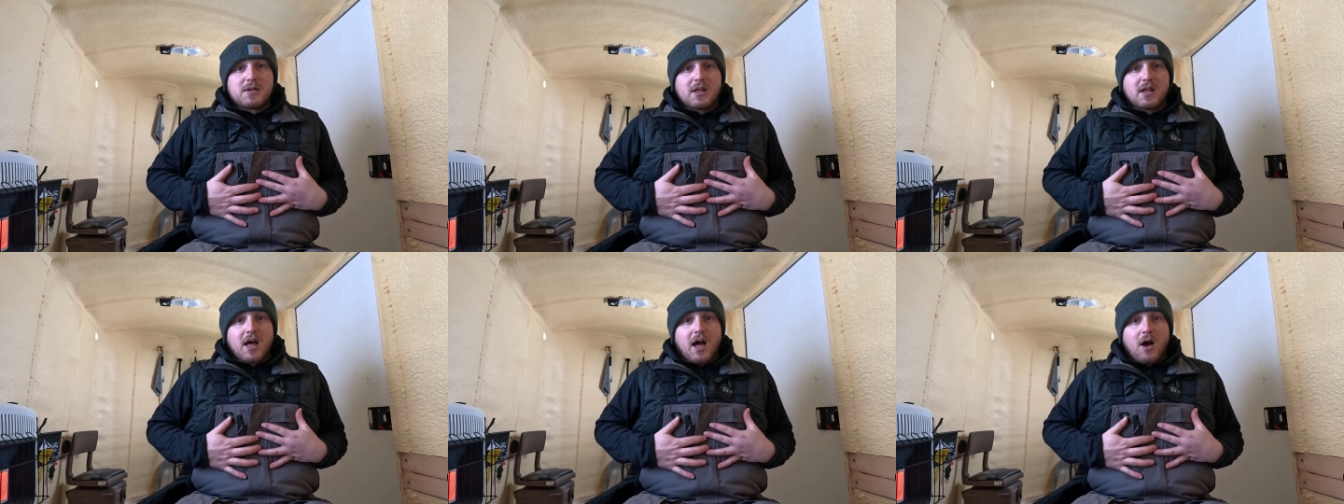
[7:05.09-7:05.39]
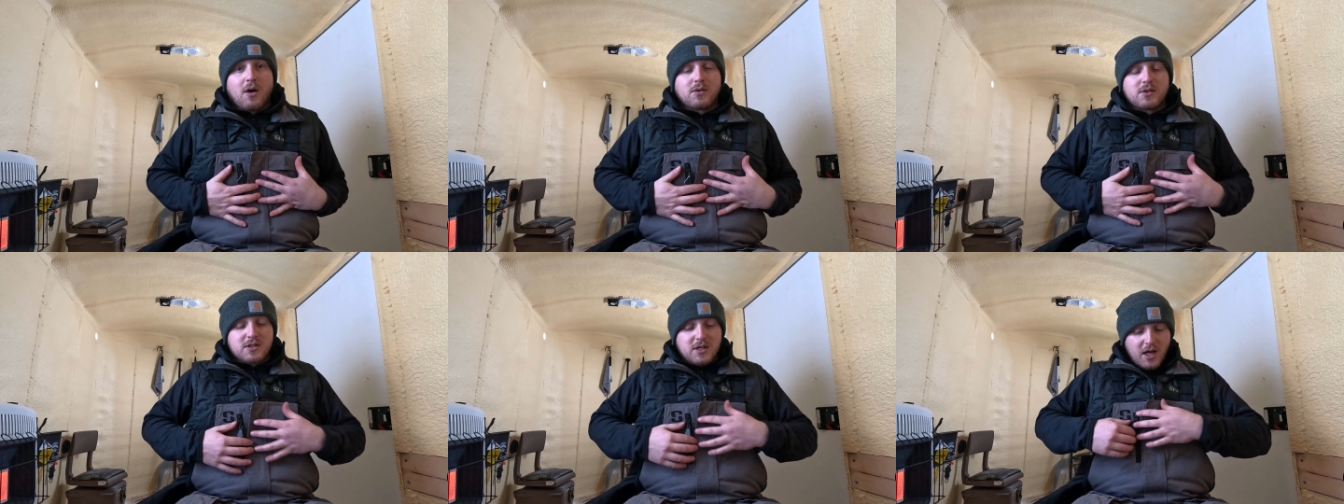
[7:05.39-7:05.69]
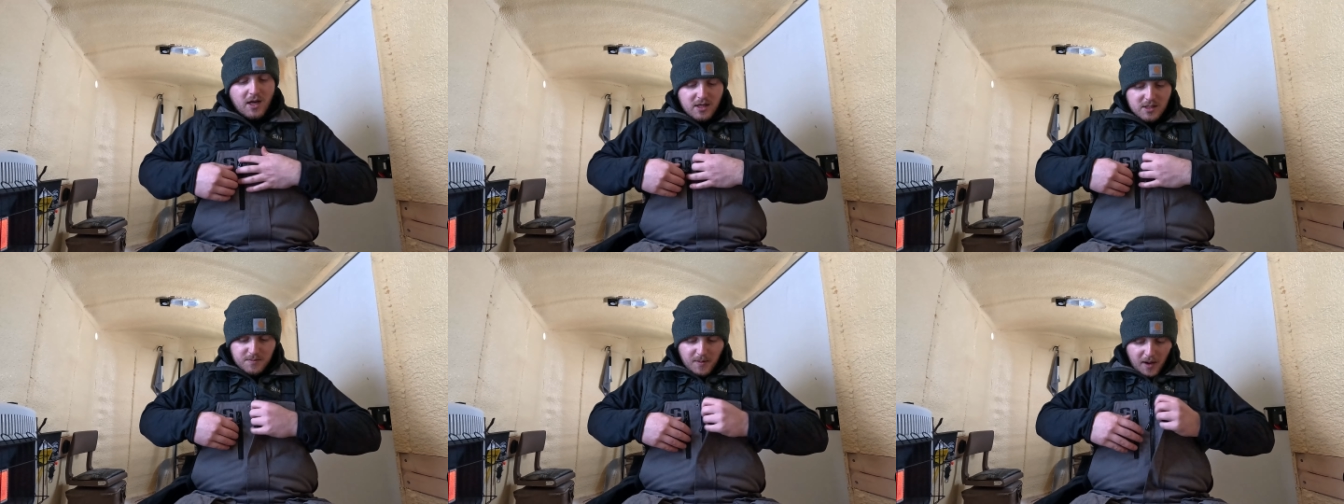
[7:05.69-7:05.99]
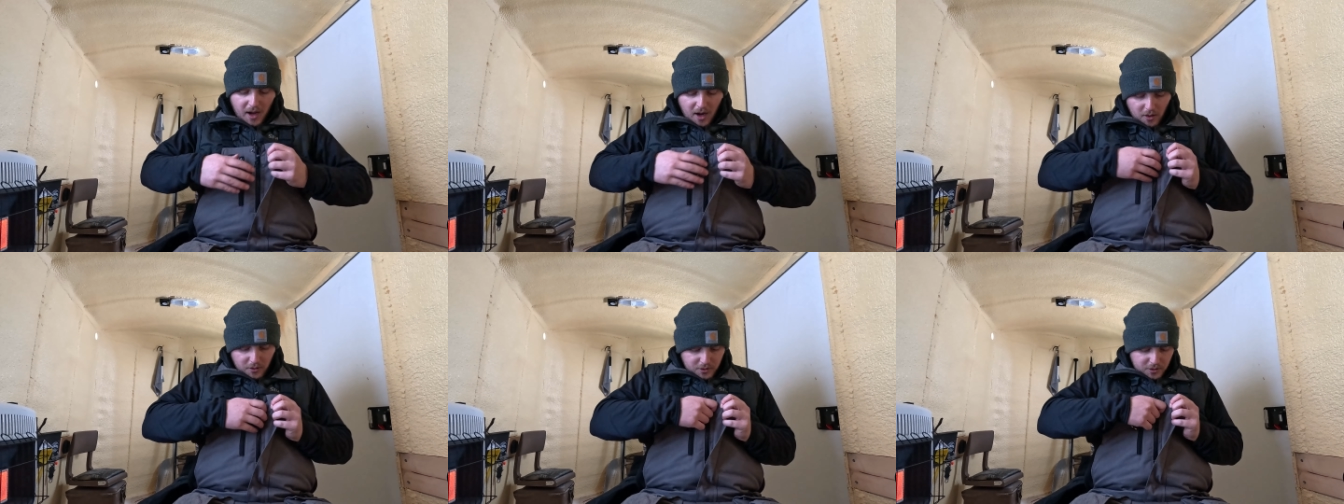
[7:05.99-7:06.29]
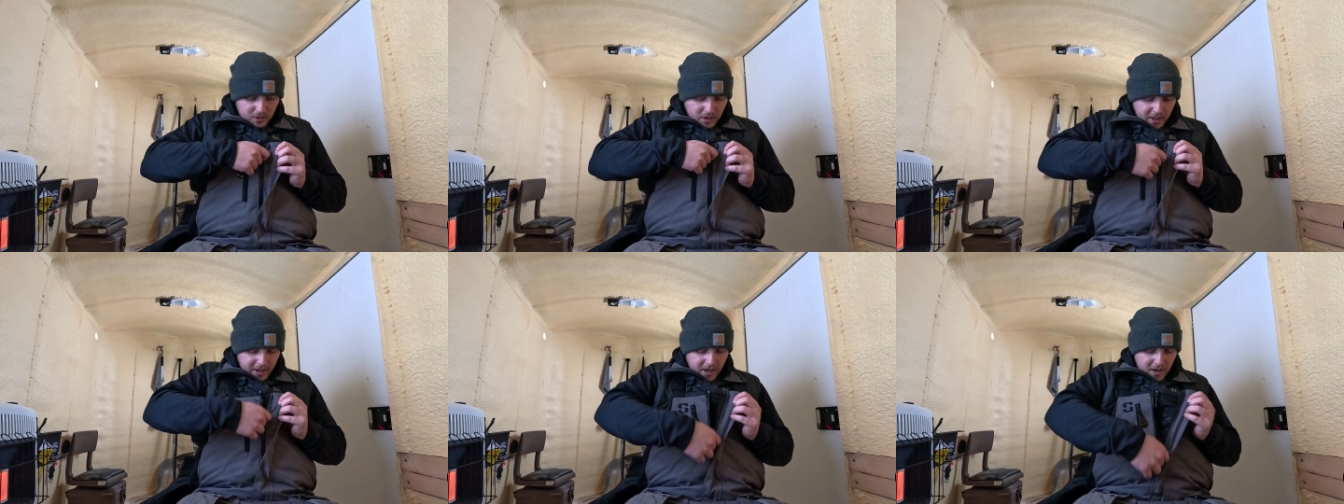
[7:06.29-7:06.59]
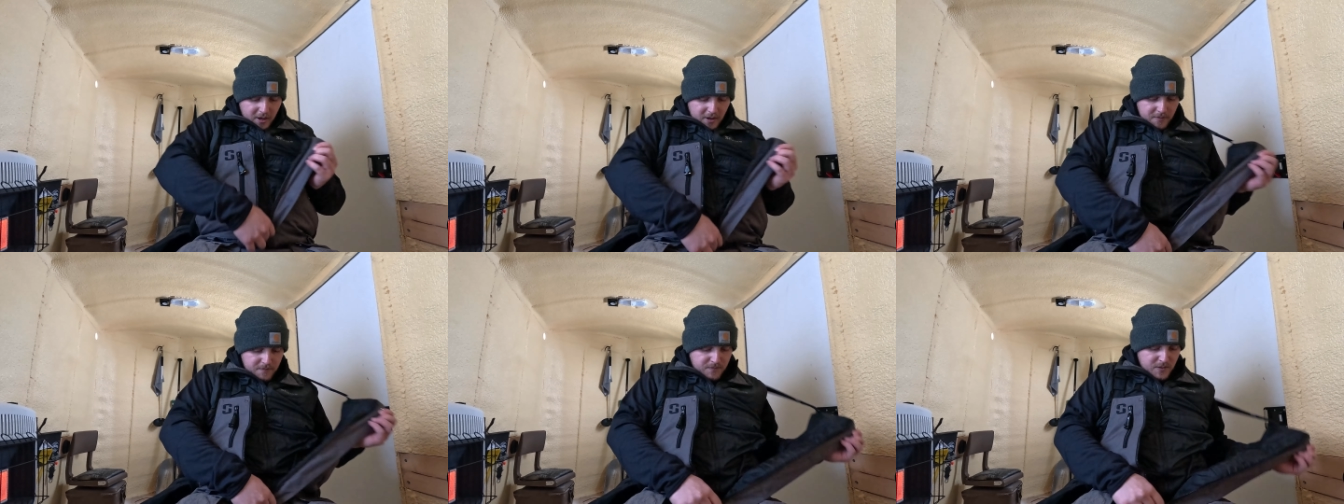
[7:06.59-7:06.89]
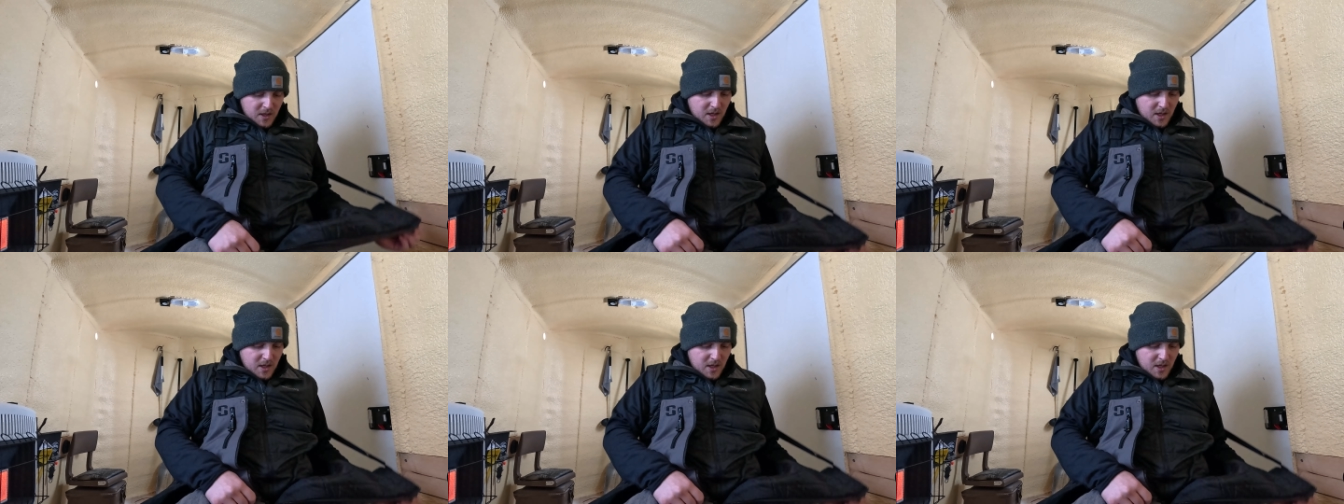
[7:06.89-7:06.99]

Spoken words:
on the outside as my outer layer,